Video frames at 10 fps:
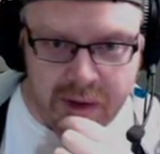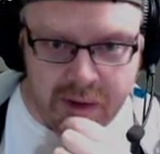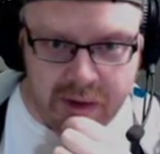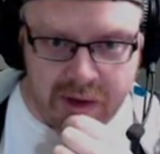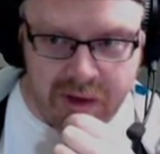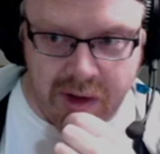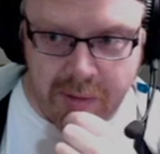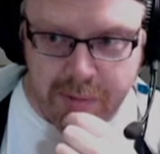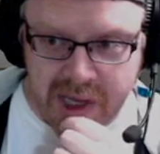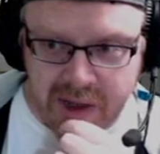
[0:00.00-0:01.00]
so it's actually a
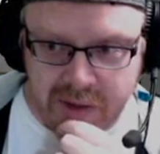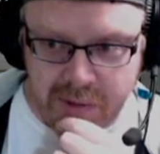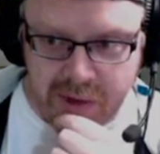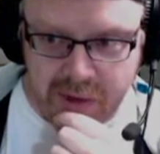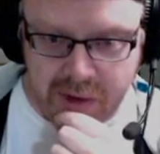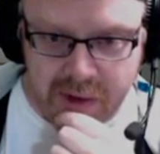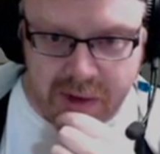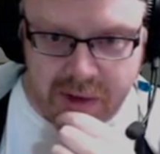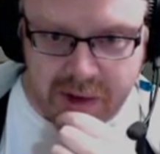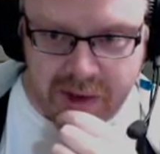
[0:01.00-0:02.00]
lot bigger than we thought.
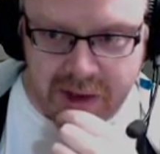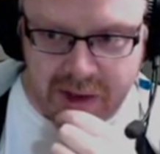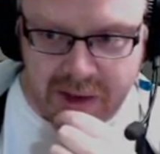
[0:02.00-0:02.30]
Look at that.